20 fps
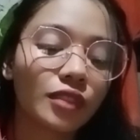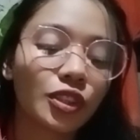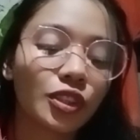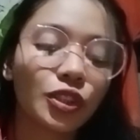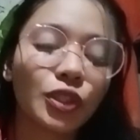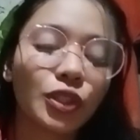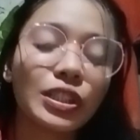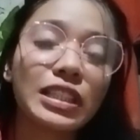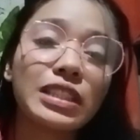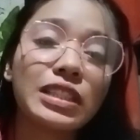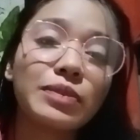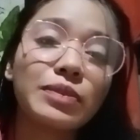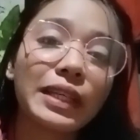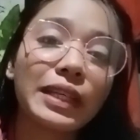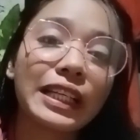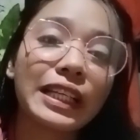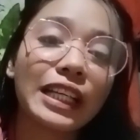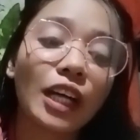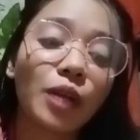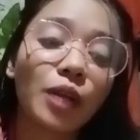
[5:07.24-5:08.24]
So this
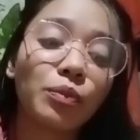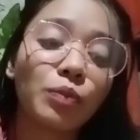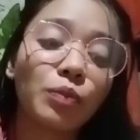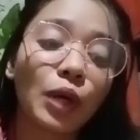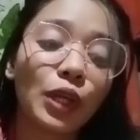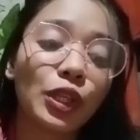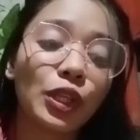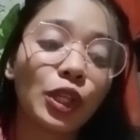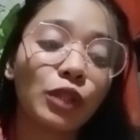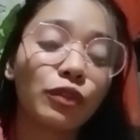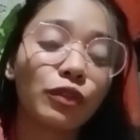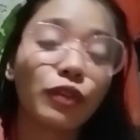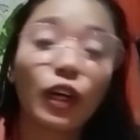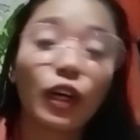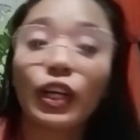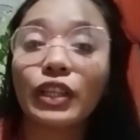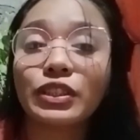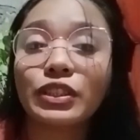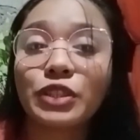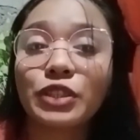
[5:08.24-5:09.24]
medical model
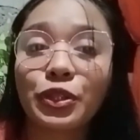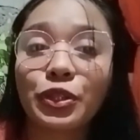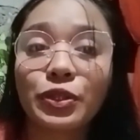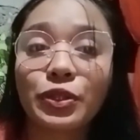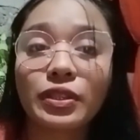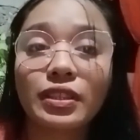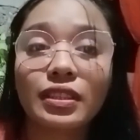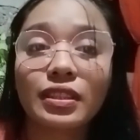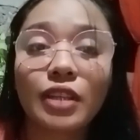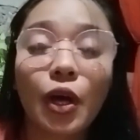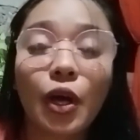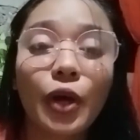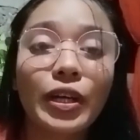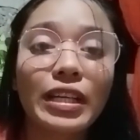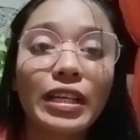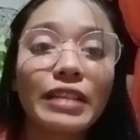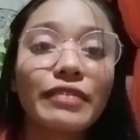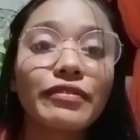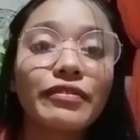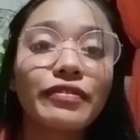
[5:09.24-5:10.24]
focuses
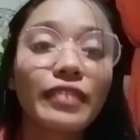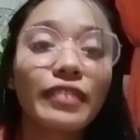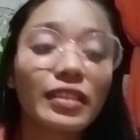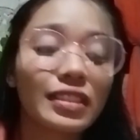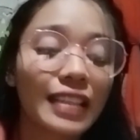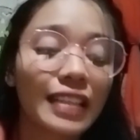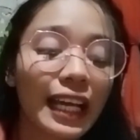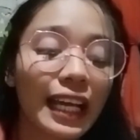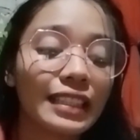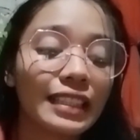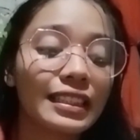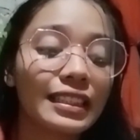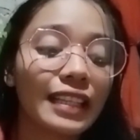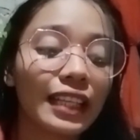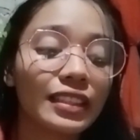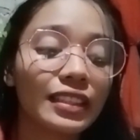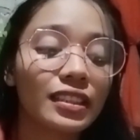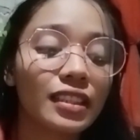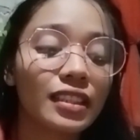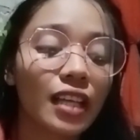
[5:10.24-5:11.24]
or
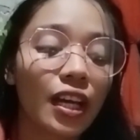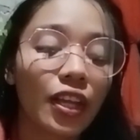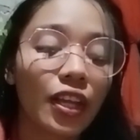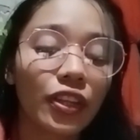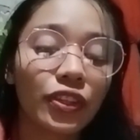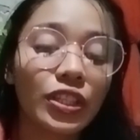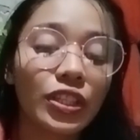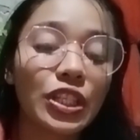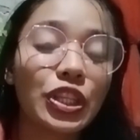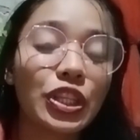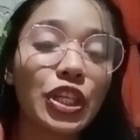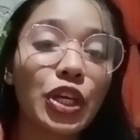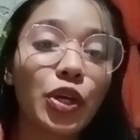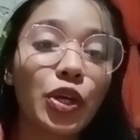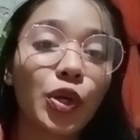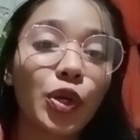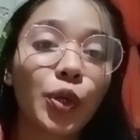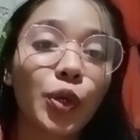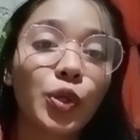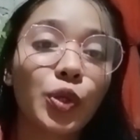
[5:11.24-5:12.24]
emphasizes
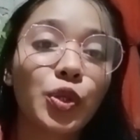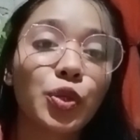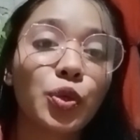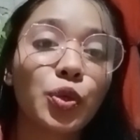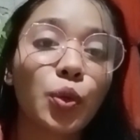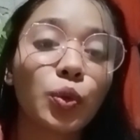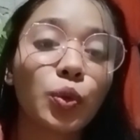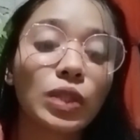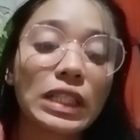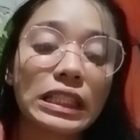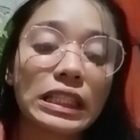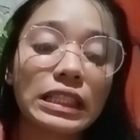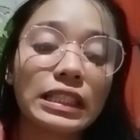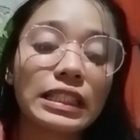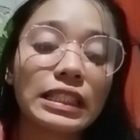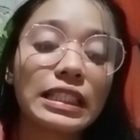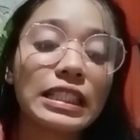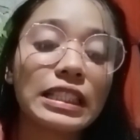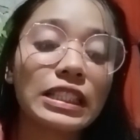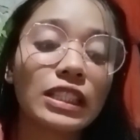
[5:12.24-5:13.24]
treating or controlling
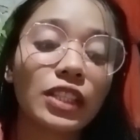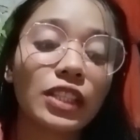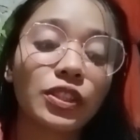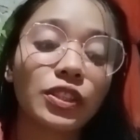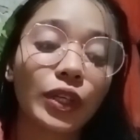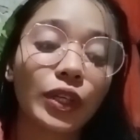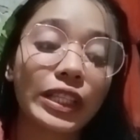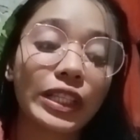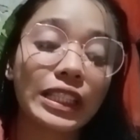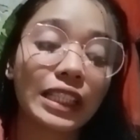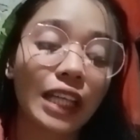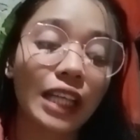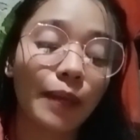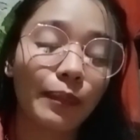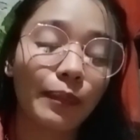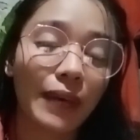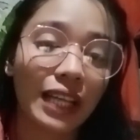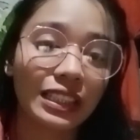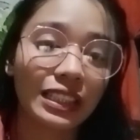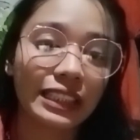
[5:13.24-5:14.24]
diseases or
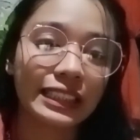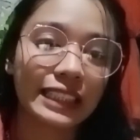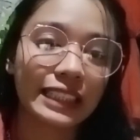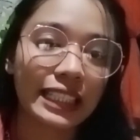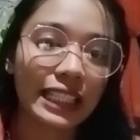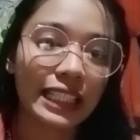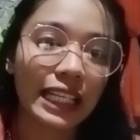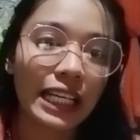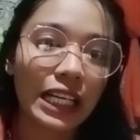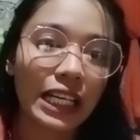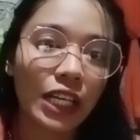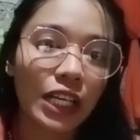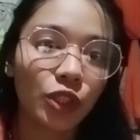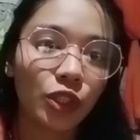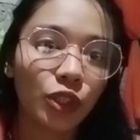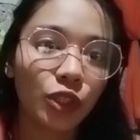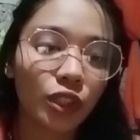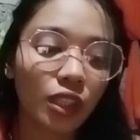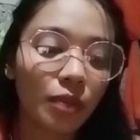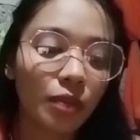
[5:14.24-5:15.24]
incapacity.
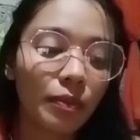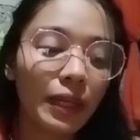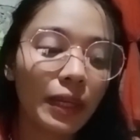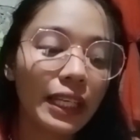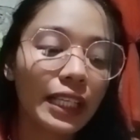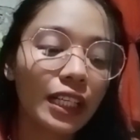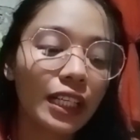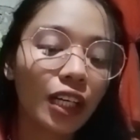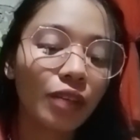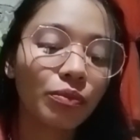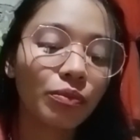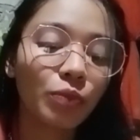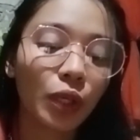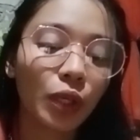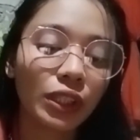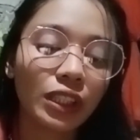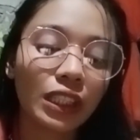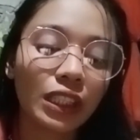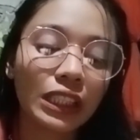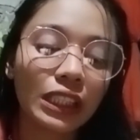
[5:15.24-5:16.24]
So the medical
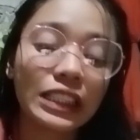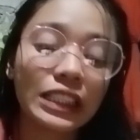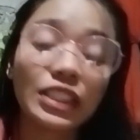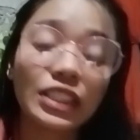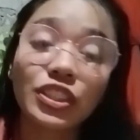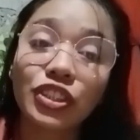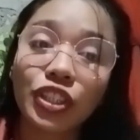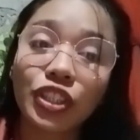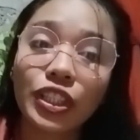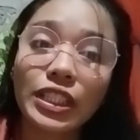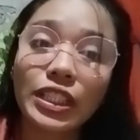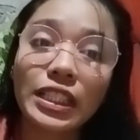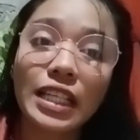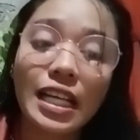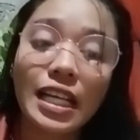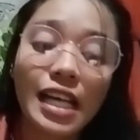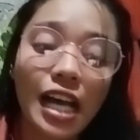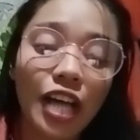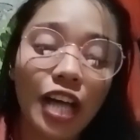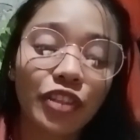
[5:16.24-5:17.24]
model in turn
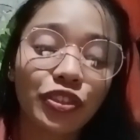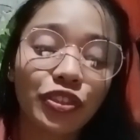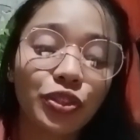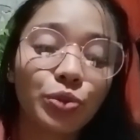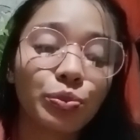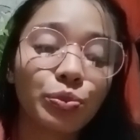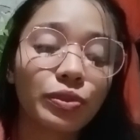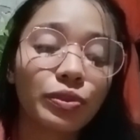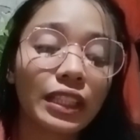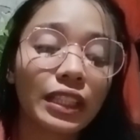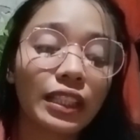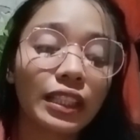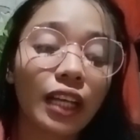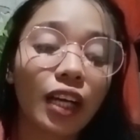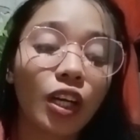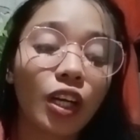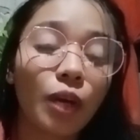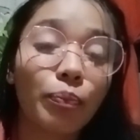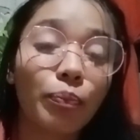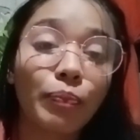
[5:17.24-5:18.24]
assumes that
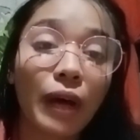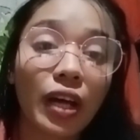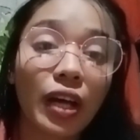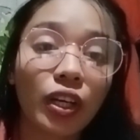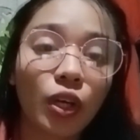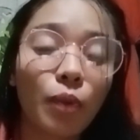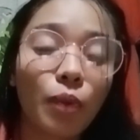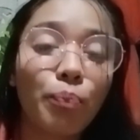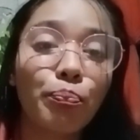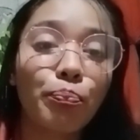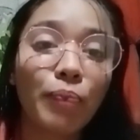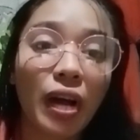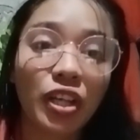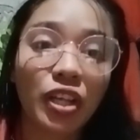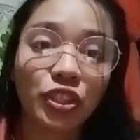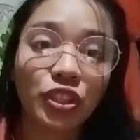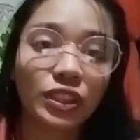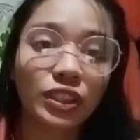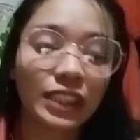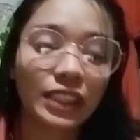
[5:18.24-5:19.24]
a
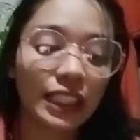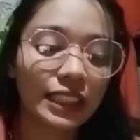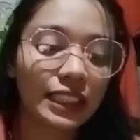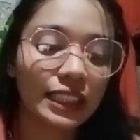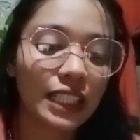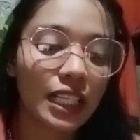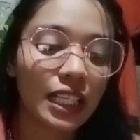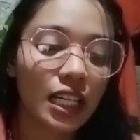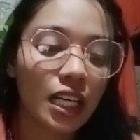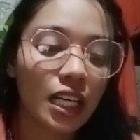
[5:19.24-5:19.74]
compassionate